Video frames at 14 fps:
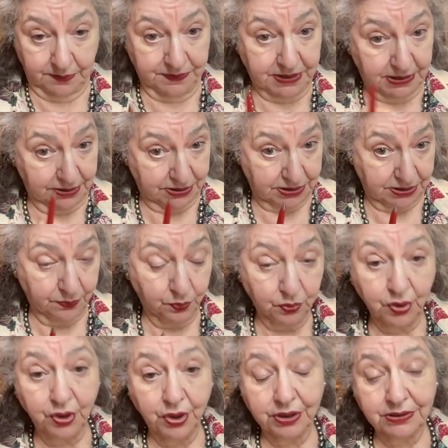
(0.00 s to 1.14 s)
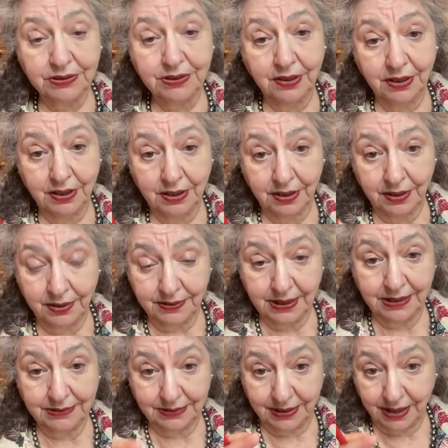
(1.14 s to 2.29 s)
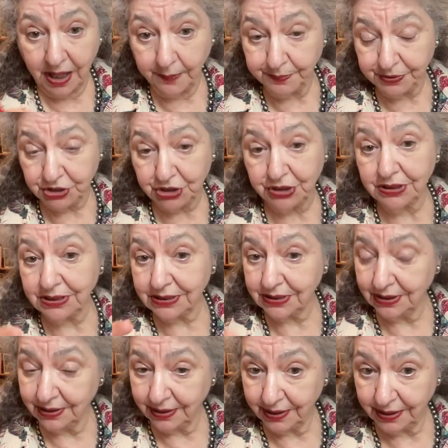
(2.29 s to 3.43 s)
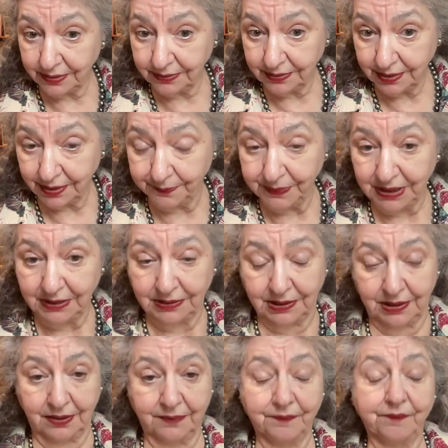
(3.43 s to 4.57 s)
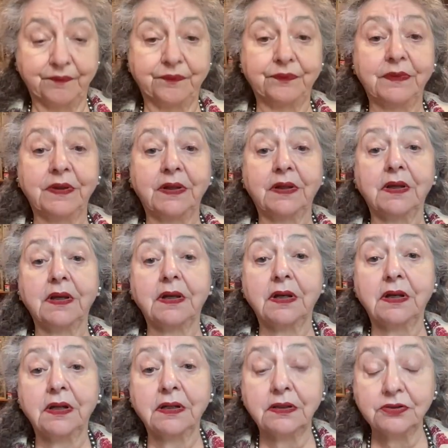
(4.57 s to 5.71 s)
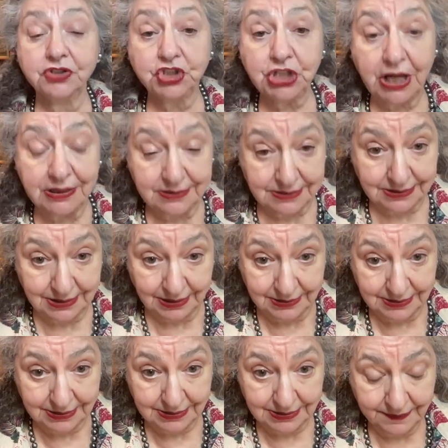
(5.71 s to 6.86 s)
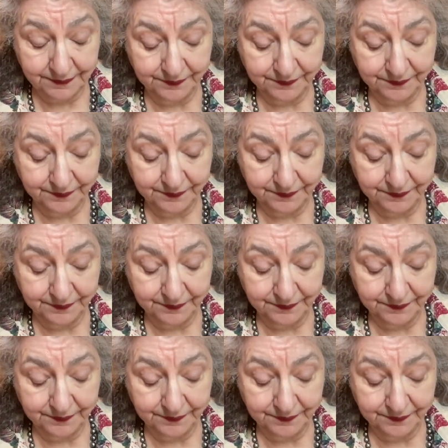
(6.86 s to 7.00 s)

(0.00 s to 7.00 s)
that is the word that captures a meaning, justice.